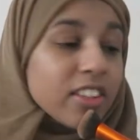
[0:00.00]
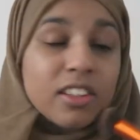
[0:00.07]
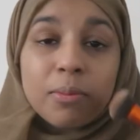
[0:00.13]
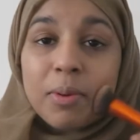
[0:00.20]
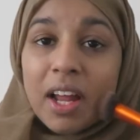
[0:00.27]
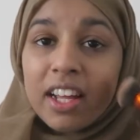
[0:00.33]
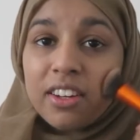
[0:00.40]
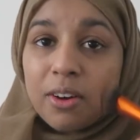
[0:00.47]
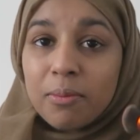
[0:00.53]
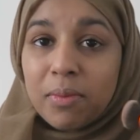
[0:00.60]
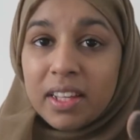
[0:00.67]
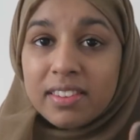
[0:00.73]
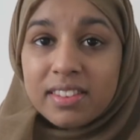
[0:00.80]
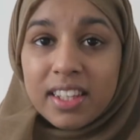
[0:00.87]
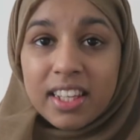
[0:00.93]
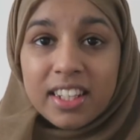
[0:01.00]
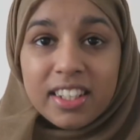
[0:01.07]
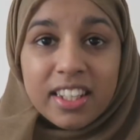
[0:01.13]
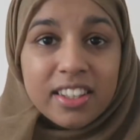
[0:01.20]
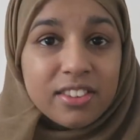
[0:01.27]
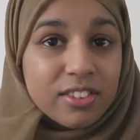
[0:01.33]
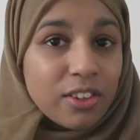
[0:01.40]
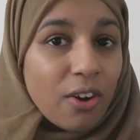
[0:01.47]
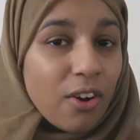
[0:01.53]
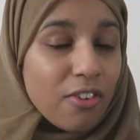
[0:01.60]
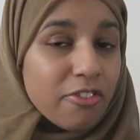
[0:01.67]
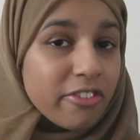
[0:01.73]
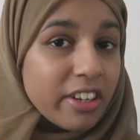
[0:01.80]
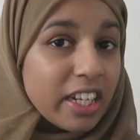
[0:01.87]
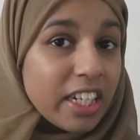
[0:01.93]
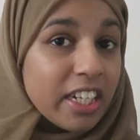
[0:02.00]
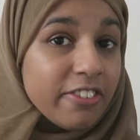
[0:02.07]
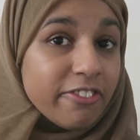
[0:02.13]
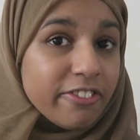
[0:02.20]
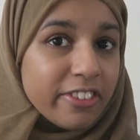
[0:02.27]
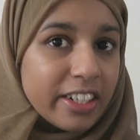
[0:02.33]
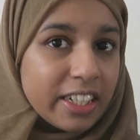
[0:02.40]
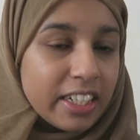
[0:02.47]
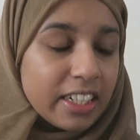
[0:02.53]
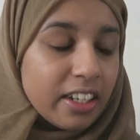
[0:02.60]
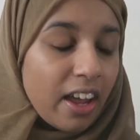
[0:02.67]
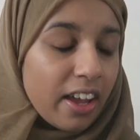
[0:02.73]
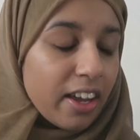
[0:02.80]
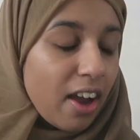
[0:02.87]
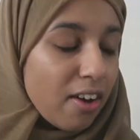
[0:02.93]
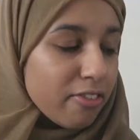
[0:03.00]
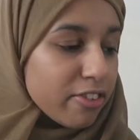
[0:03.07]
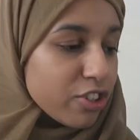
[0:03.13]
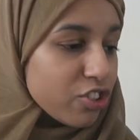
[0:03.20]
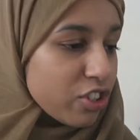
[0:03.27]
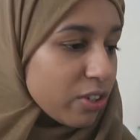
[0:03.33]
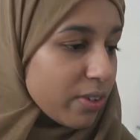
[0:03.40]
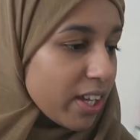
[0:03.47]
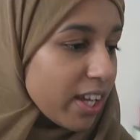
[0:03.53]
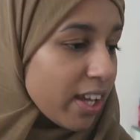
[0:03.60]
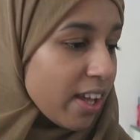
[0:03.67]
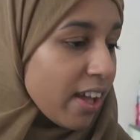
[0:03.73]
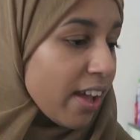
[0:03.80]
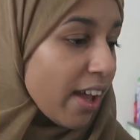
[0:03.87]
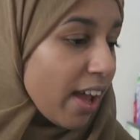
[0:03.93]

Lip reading: just applied it on my skin. It's got a really light coverage to it.